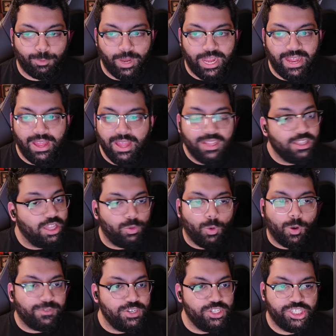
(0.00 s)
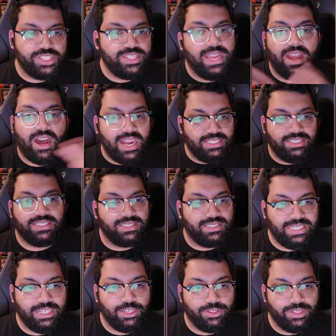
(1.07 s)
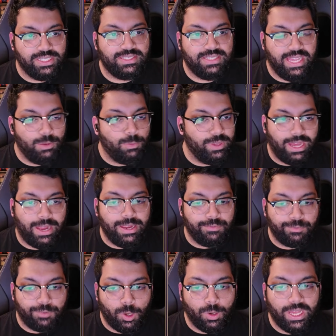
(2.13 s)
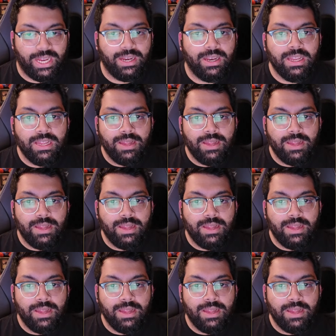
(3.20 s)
where the dwarf can just say, I succeed on this thing without even rolling,